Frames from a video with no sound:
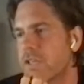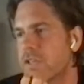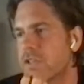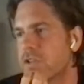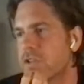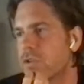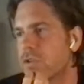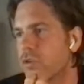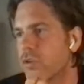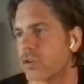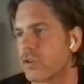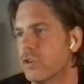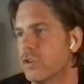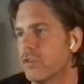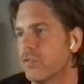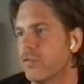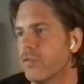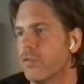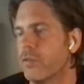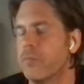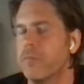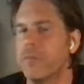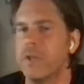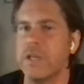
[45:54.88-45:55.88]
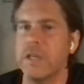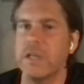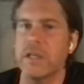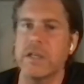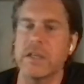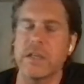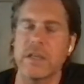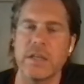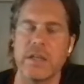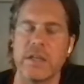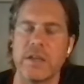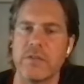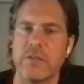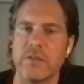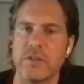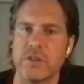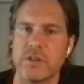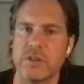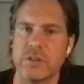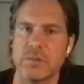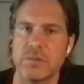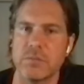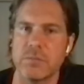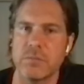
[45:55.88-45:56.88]
So for me, it can never
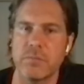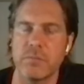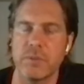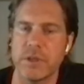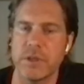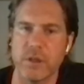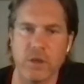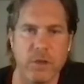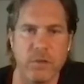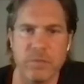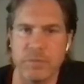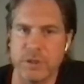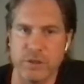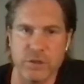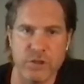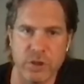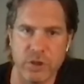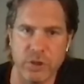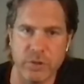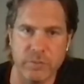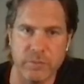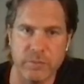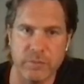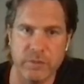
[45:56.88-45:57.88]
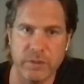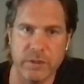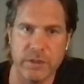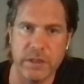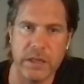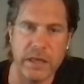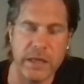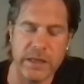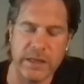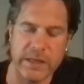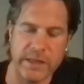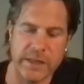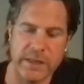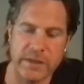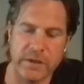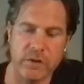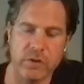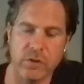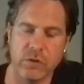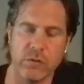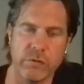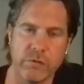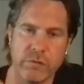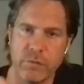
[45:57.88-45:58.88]
just become a job. I
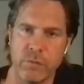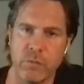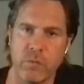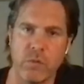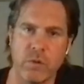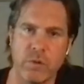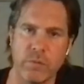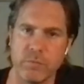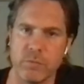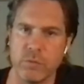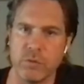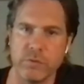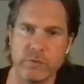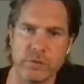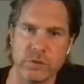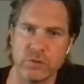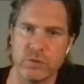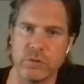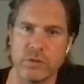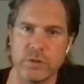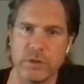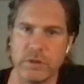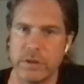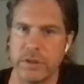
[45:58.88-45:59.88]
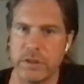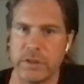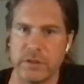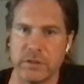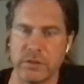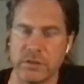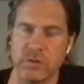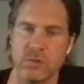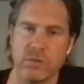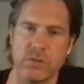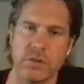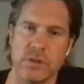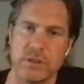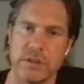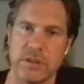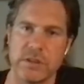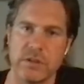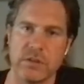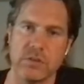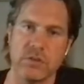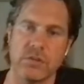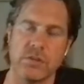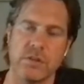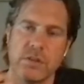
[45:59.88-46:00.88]
can't go from one movie to the next, to the
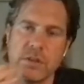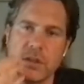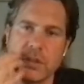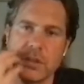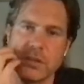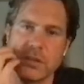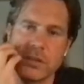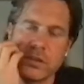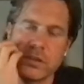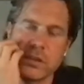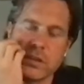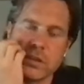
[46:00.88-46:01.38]
next, to the next.